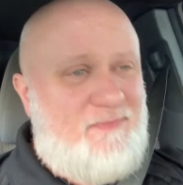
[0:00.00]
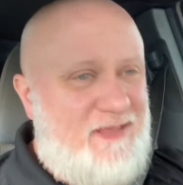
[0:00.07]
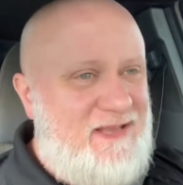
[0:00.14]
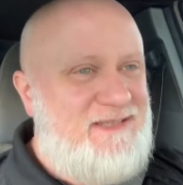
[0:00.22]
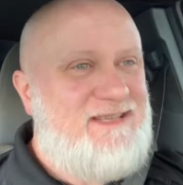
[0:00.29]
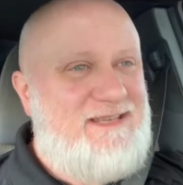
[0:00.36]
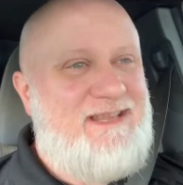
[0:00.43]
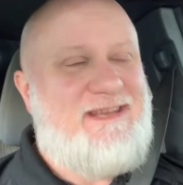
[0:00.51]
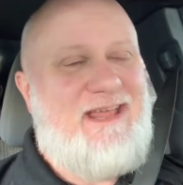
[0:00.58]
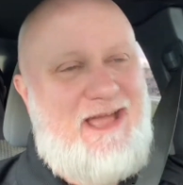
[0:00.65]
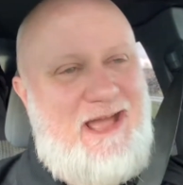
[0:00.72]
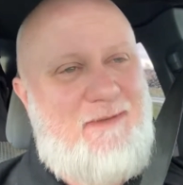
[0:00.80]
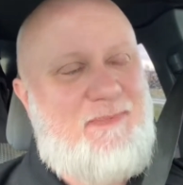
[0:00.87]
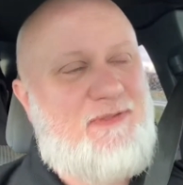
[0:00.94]
things that need to
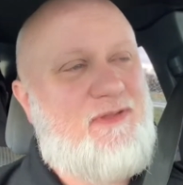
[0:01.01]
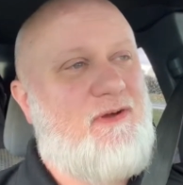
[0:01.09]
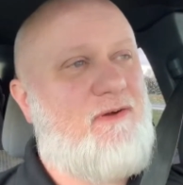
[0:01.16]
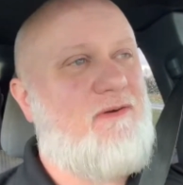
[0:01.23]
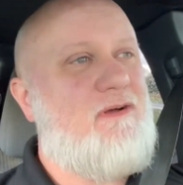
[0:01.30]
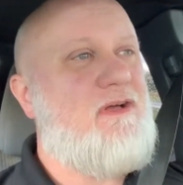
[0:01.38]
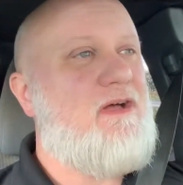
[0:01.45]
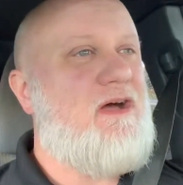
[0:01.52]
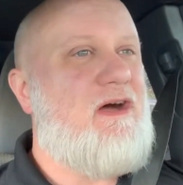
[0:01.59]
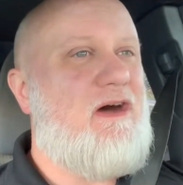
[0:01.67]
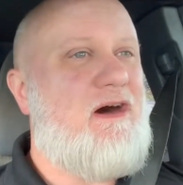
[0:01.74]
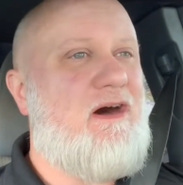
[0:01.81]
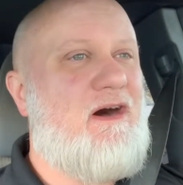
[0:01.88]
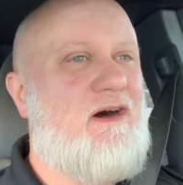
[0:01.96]
happen though.
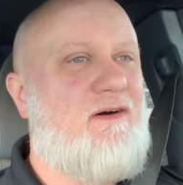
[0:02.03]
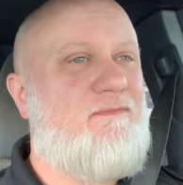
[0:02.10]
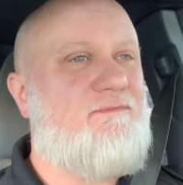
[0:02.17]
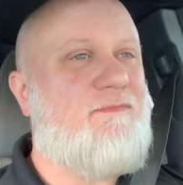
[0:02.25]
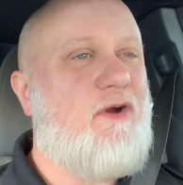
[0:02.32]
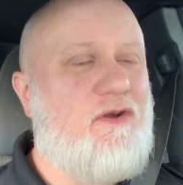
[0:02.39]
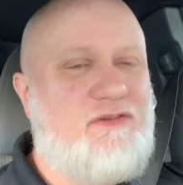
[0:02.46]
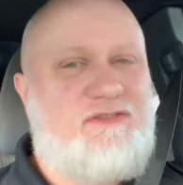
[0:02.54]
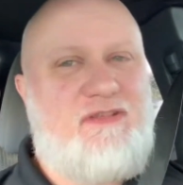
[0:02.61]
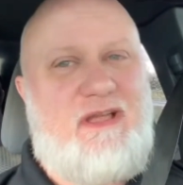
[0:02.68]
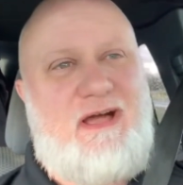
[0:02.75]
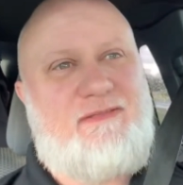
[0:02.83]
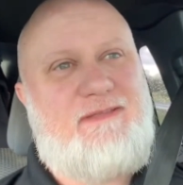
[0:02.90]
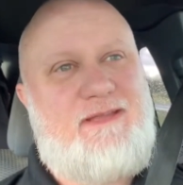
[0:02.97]
First,
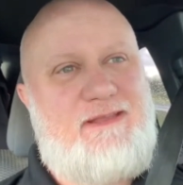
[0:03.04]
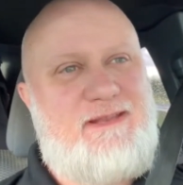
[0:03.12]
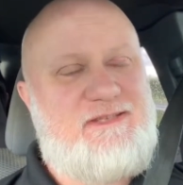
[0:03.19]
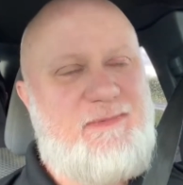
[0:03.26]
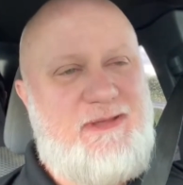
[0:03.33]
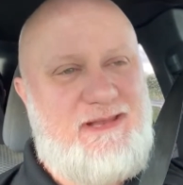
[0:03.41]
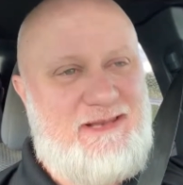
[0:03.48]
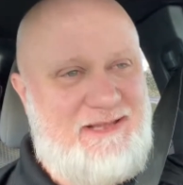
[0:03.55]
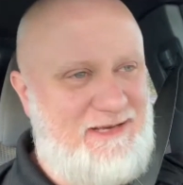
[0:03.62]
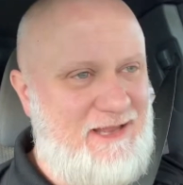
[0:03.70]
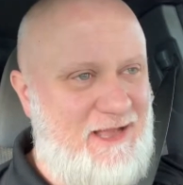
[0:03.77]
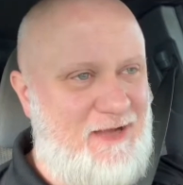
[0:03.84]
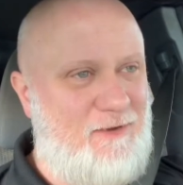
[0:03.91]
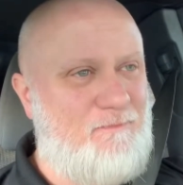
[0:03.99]
I think it needs to be cleaned
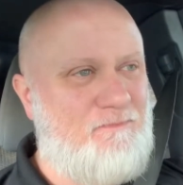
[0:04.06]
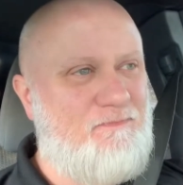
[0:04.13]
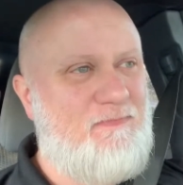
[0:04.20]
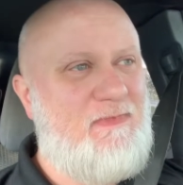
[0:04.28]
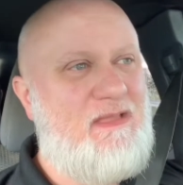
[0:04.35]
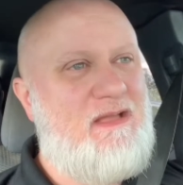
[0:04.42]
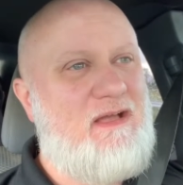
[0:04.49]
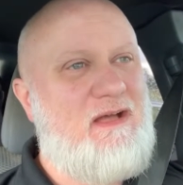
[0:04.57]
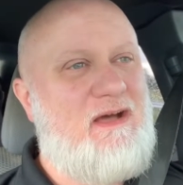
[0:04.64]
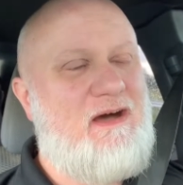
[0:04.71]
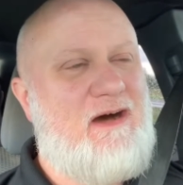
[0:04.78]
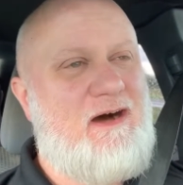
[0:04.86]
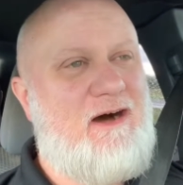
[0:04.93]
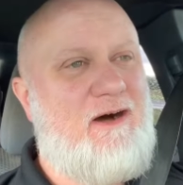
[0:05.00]
out.
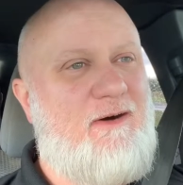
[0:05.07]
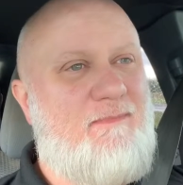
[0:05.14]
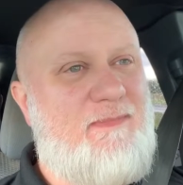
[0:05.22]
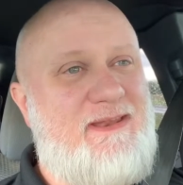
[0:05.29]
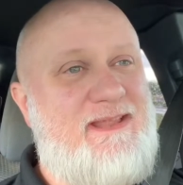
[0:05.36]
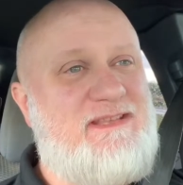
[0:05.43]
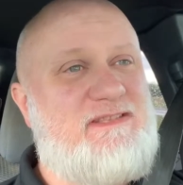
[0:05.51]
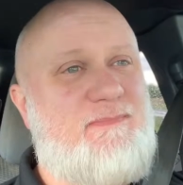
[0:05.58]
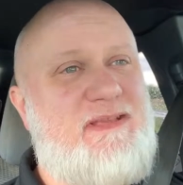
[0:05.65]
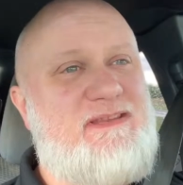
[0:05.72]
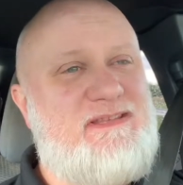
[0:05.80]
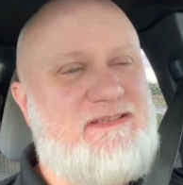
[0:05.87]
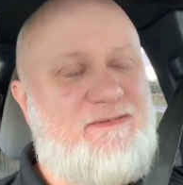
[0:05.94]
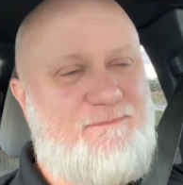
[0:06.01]
It needs to be
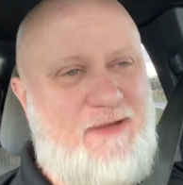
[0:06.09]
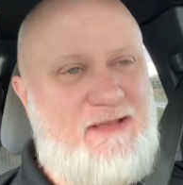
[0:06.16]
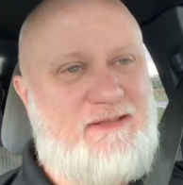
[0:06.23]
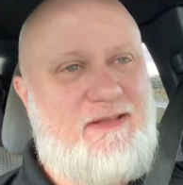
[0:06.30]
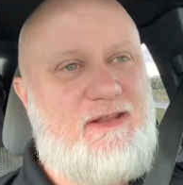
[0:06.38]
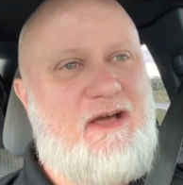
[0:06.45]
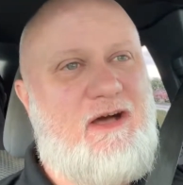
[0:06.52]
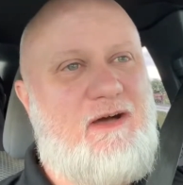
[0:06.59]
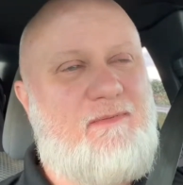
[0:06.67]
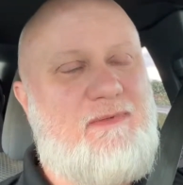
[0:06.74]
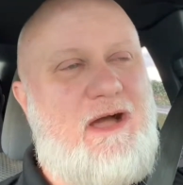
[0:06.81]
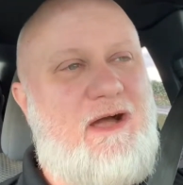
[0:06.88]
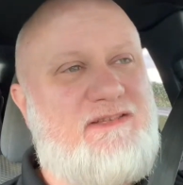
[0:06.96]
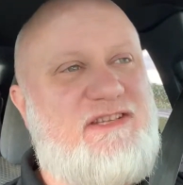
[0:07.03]
disinfected.
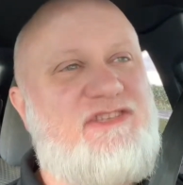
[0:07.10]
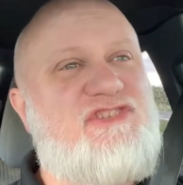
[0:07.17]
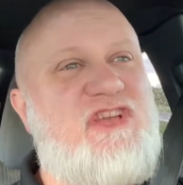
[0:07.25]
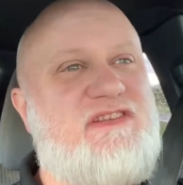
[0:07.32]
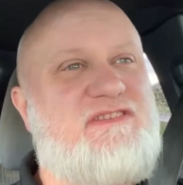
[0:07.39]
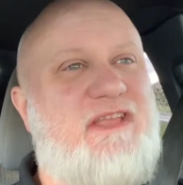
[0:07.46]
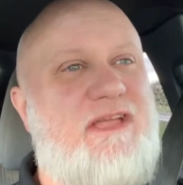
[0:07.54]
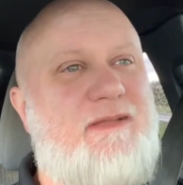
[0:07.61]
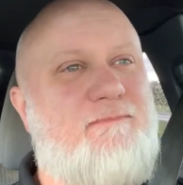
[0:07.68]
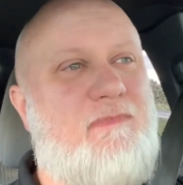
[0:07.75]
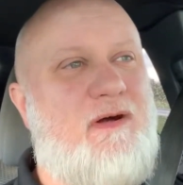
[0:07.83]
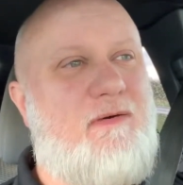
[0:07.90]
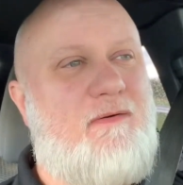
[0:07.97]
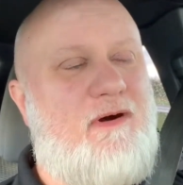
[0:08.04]
I suggest a
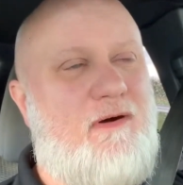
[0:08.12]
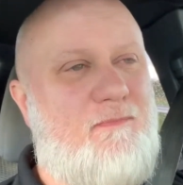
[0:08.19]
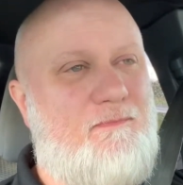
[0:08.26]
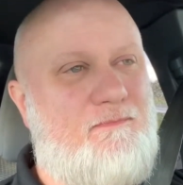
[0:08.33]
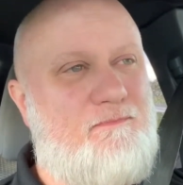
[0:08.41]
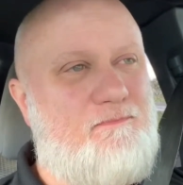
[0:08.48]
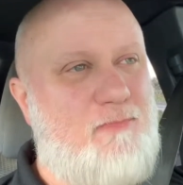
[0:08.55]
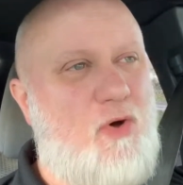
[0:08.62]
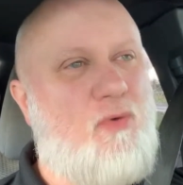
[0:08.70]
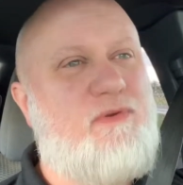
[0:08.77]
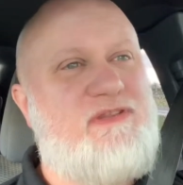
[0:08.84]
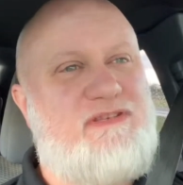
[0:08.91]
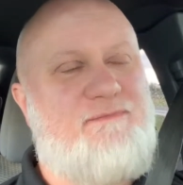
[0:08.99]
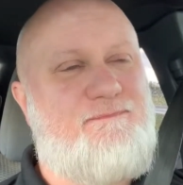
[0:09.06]

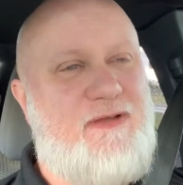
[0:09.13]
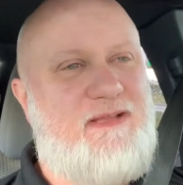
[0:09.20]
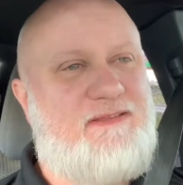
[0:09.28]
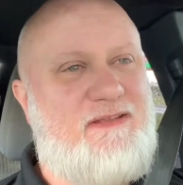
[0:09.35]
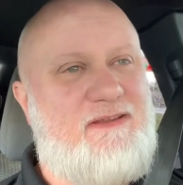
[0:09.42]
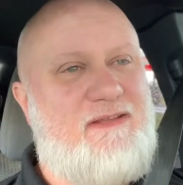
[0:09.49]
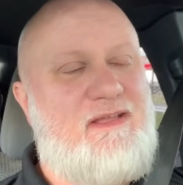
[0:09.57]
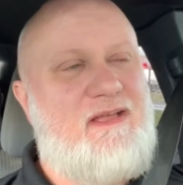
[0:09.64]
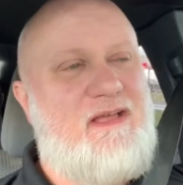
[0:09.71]
mold disinfectant